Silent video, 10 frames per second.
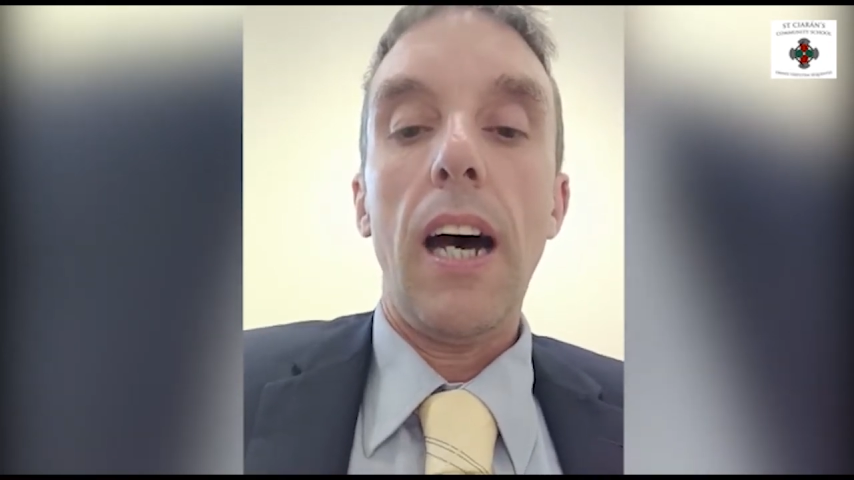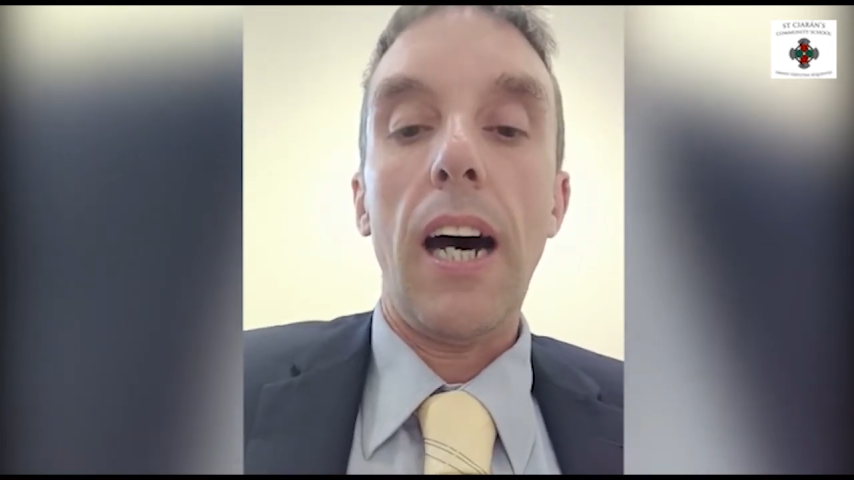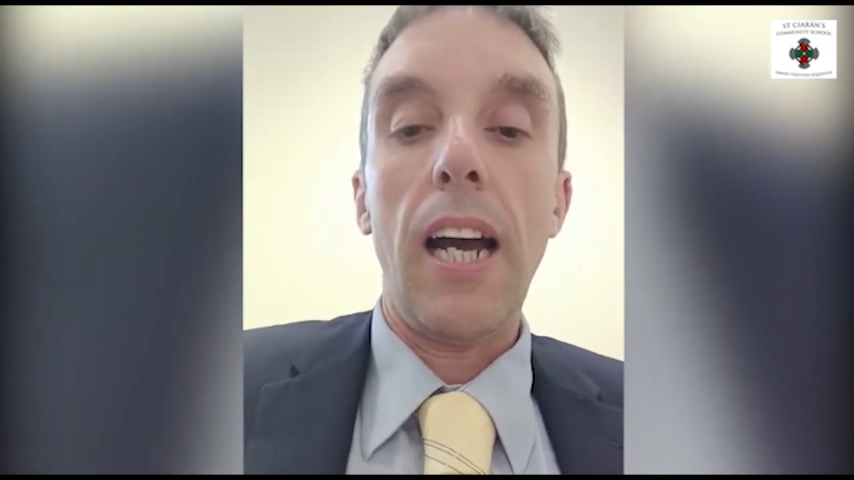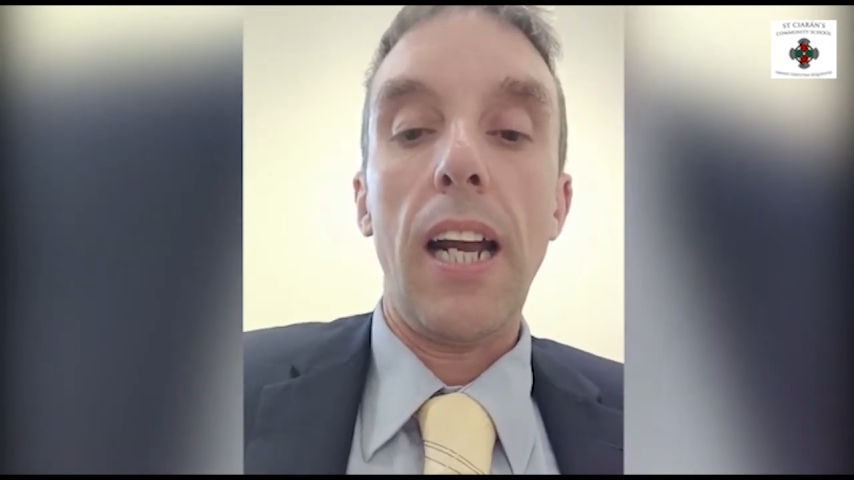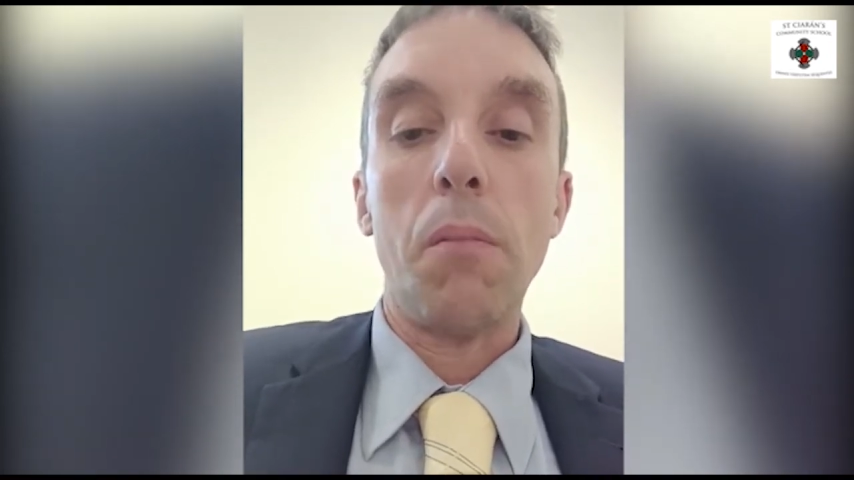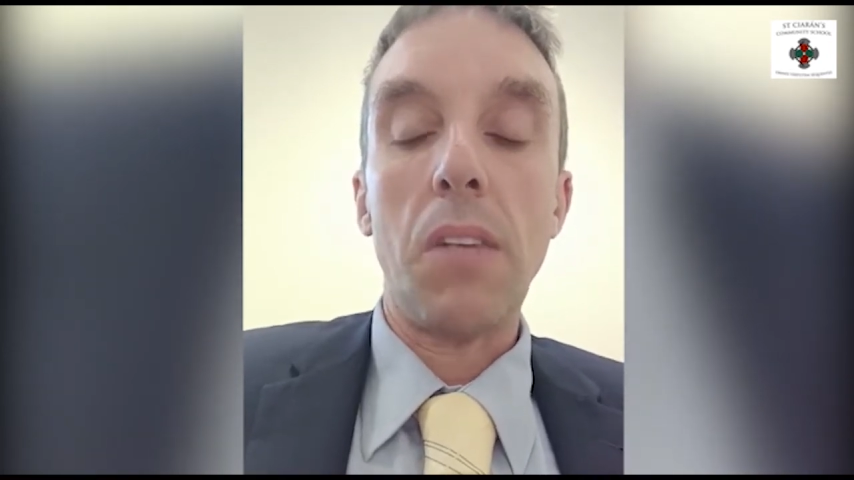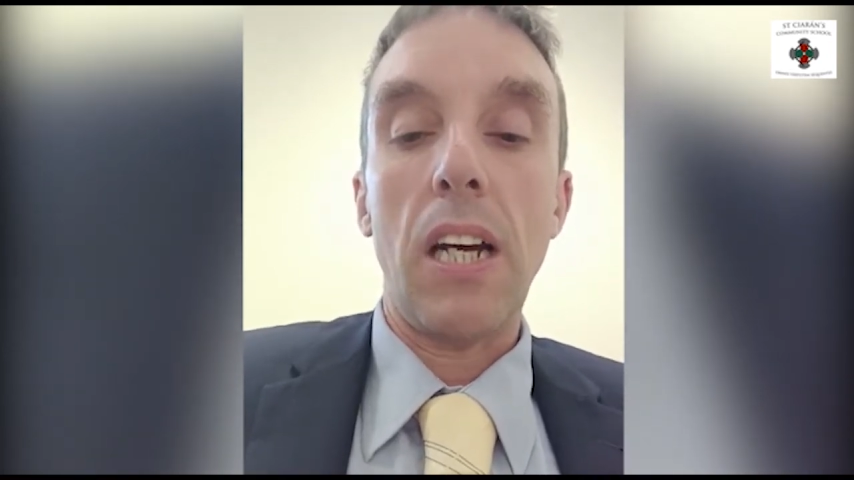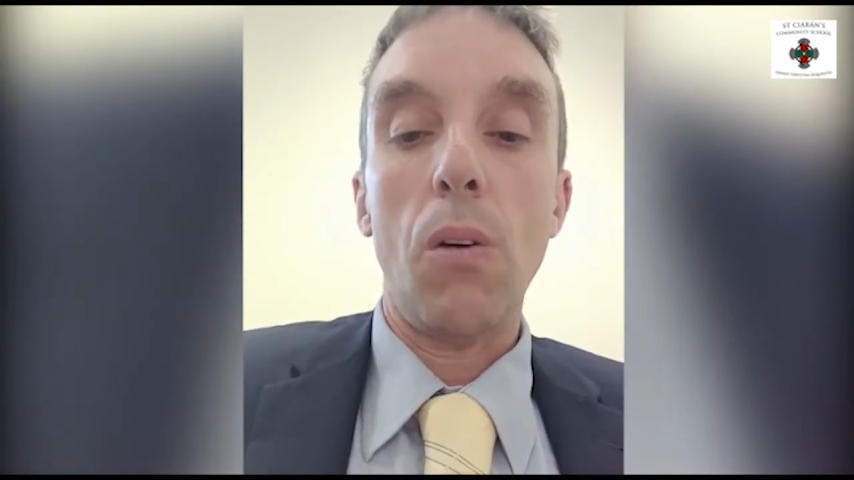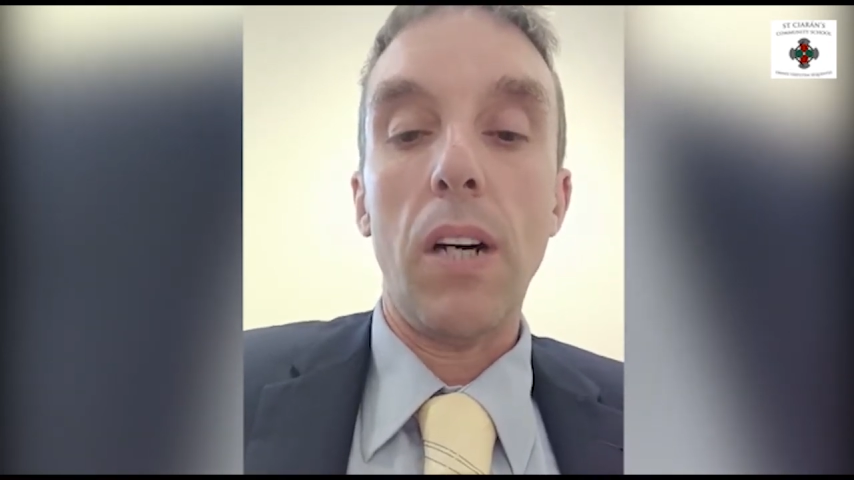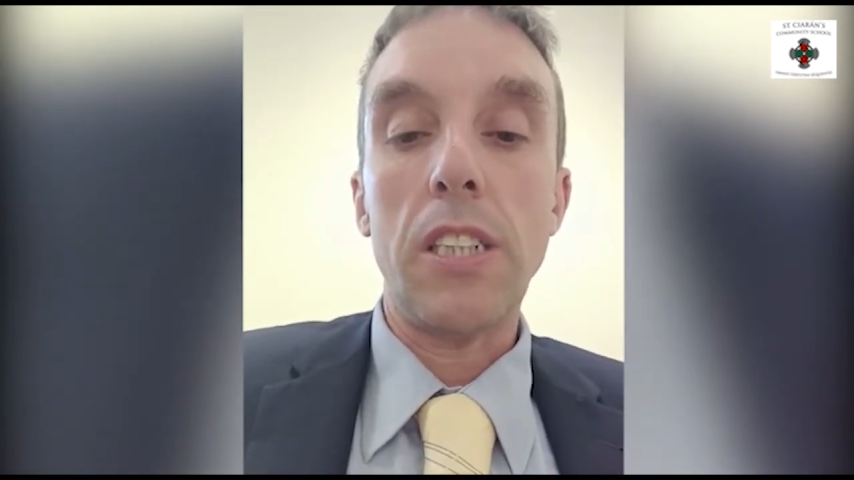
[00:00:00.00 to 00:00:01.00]
I am
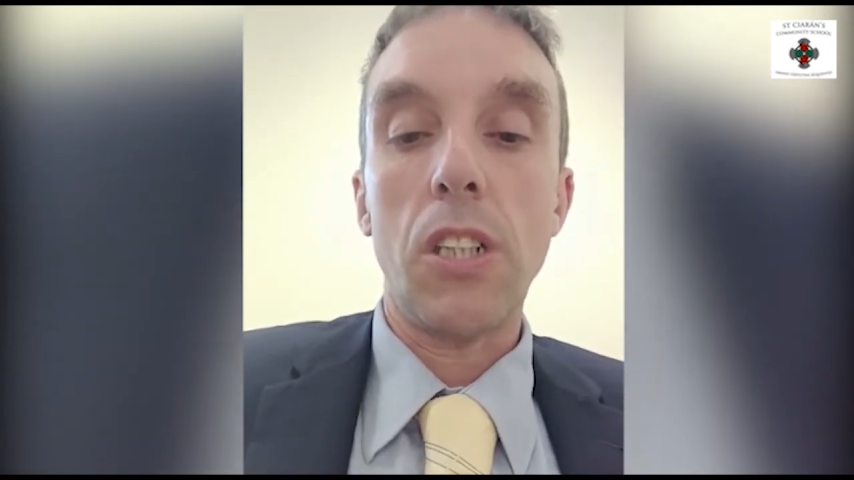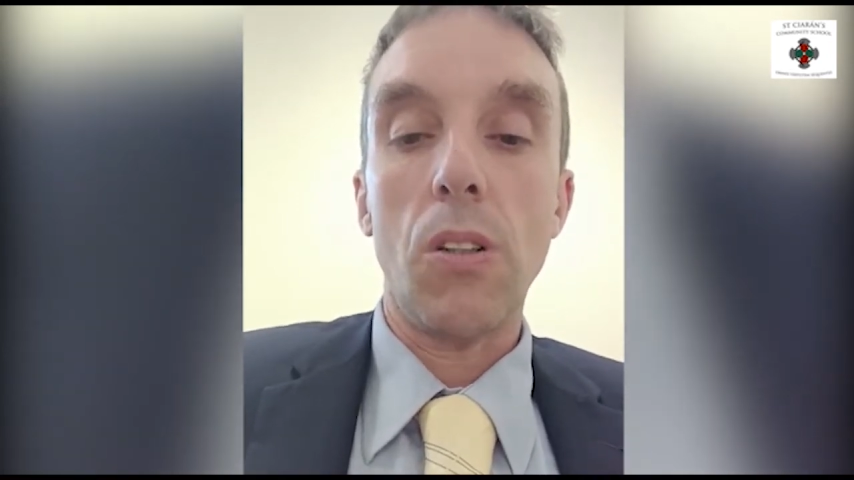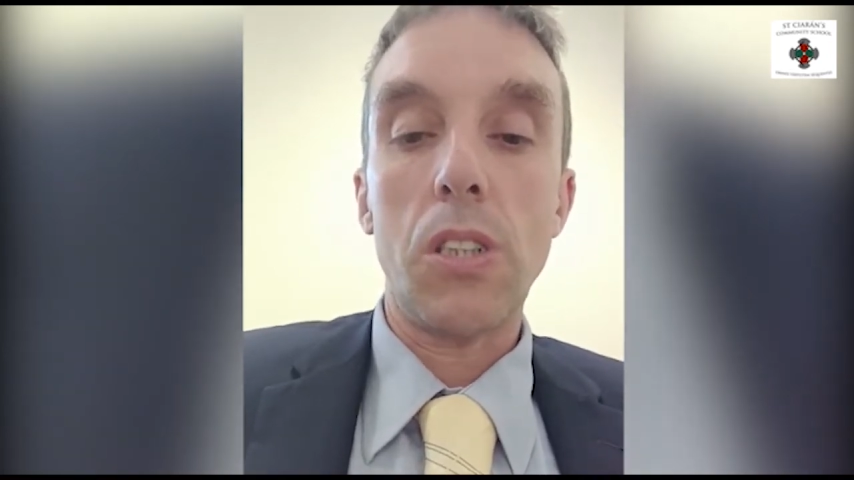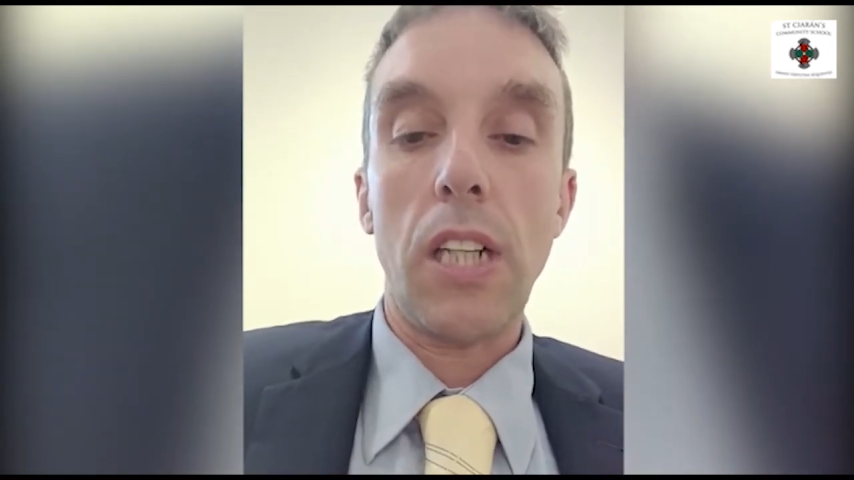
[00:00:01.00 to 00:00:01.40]
now a judge,